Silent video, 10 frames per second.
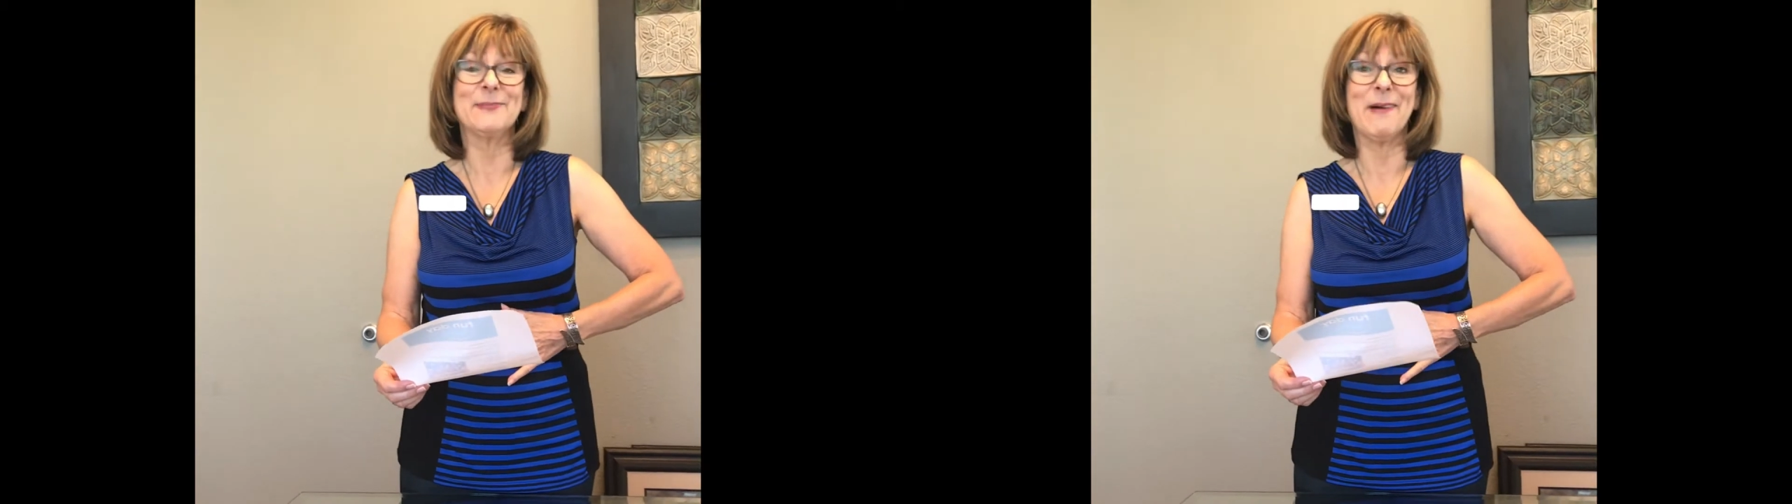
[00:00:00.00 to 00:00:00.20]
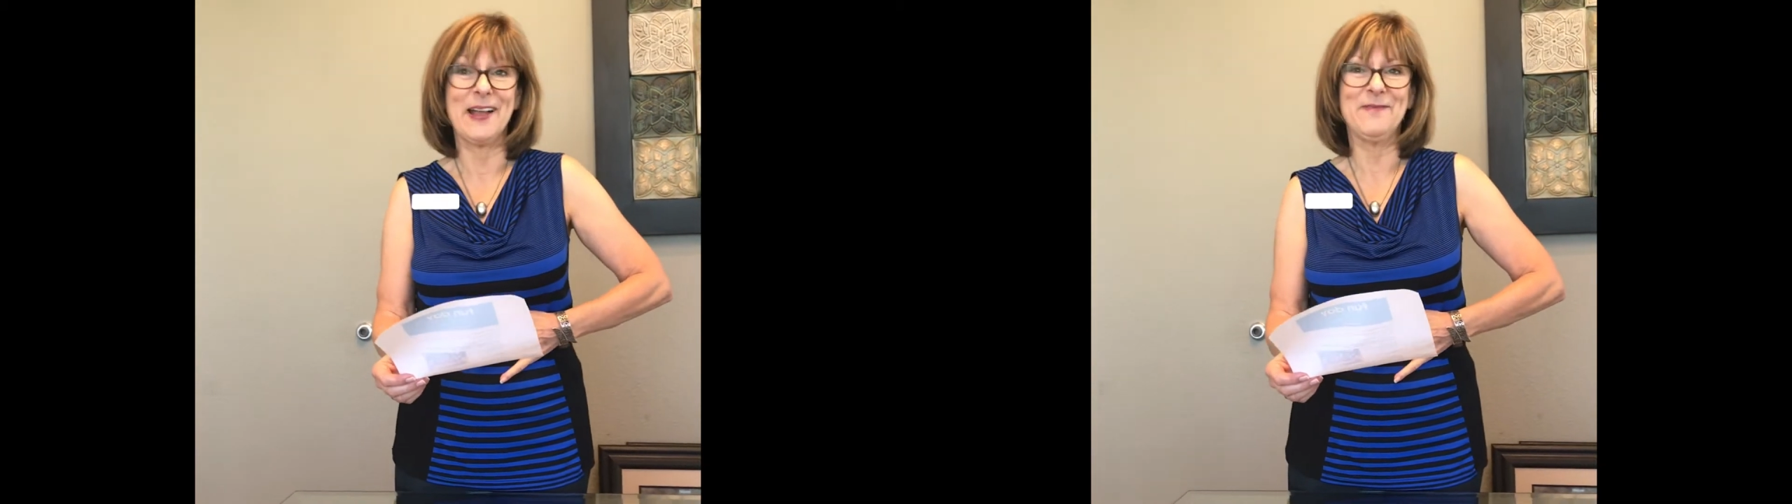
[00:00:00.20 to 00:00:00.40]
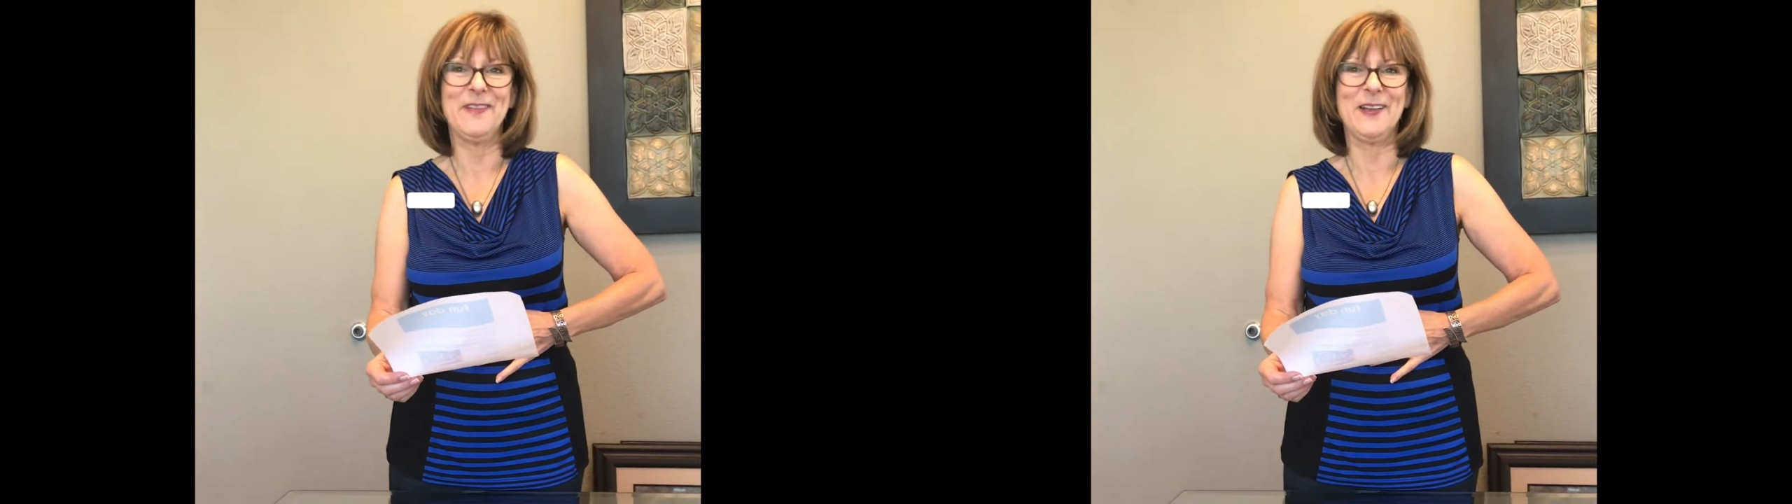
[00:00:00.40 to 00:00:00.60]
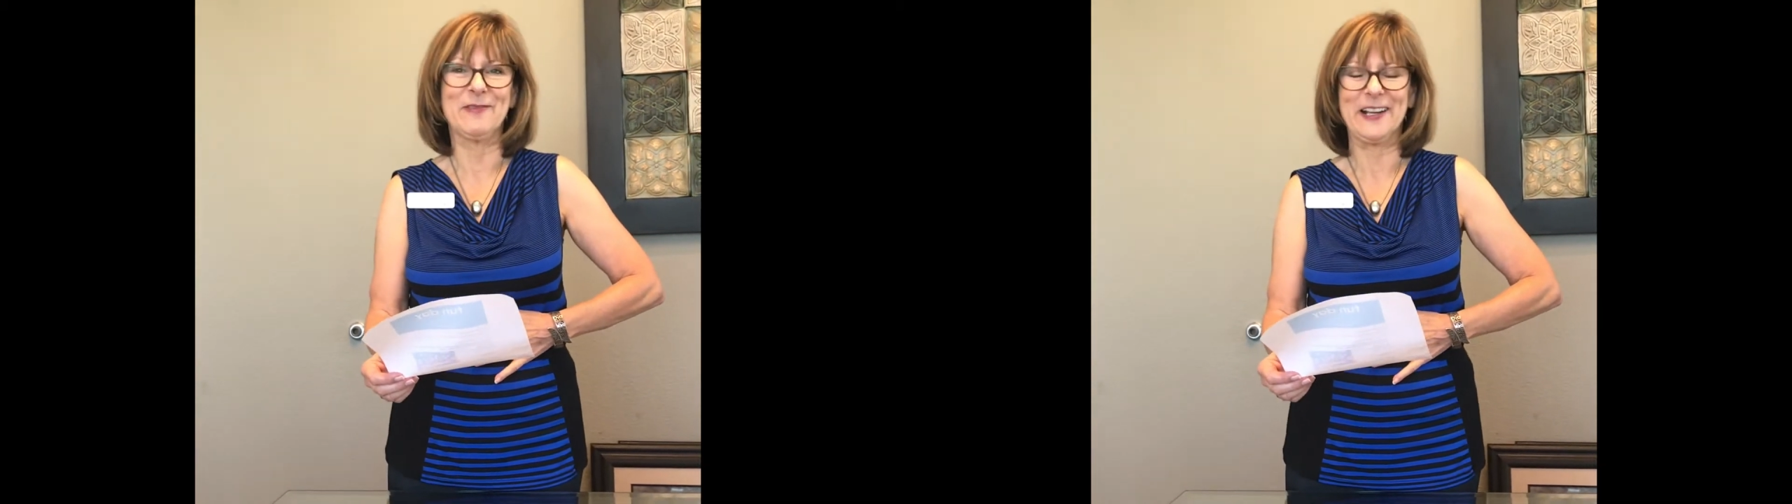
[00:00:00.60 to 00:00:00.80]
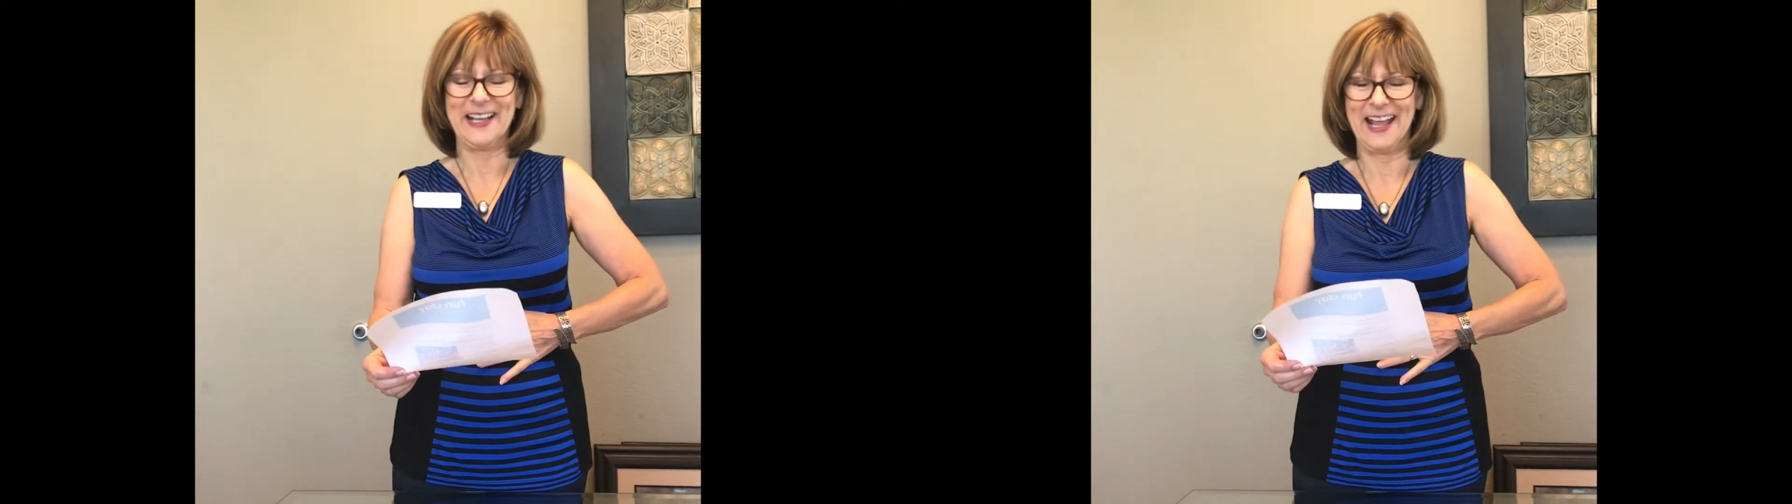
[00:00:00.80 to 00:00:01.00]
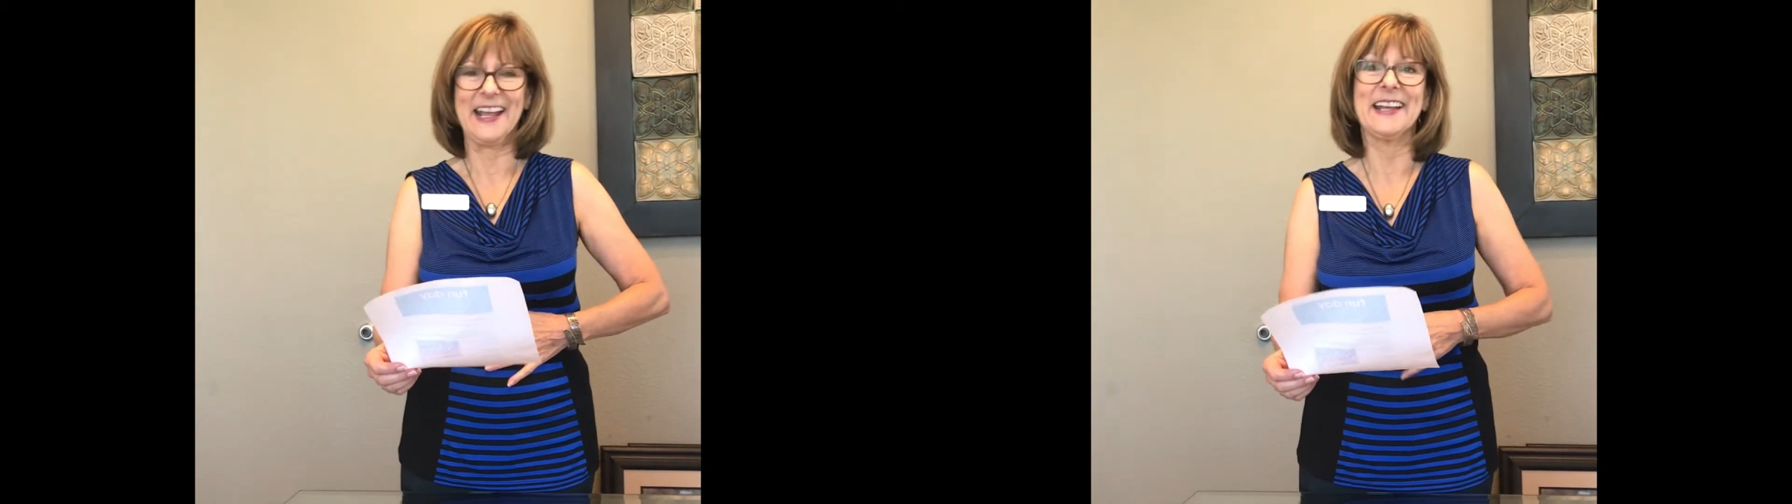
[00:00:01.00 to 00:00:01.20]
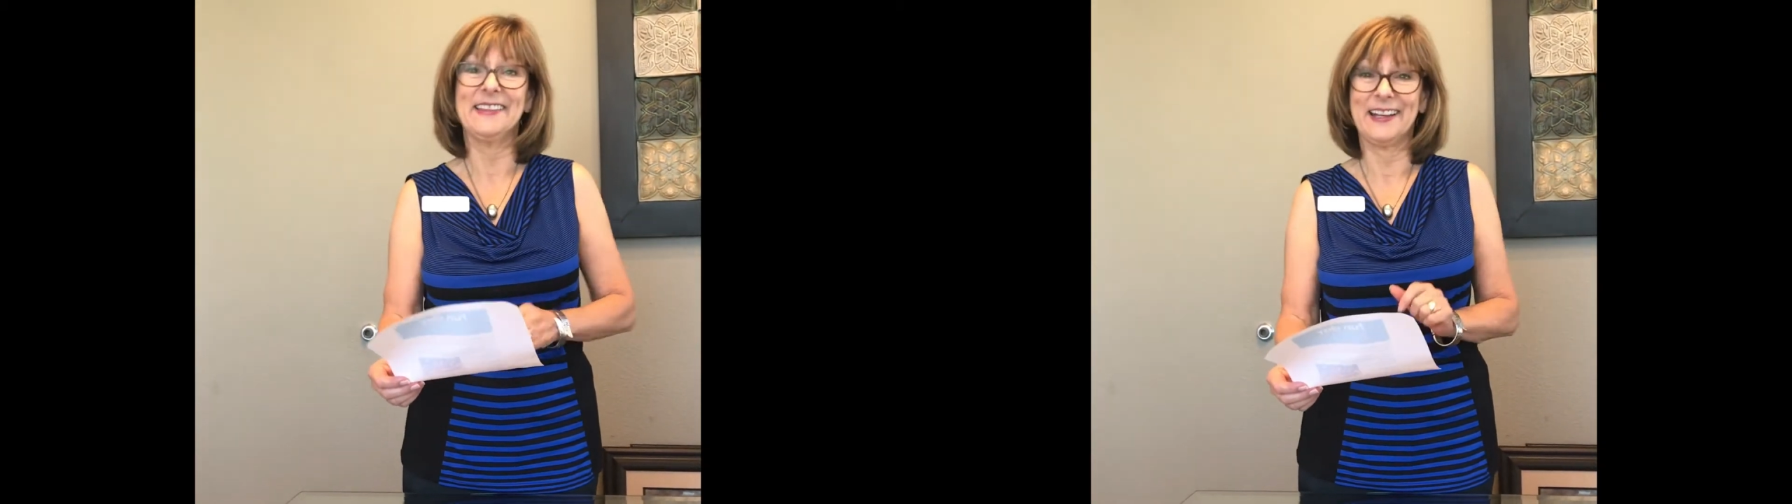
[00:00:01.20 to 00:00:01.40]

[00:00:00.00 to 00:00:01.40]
my favorite cake.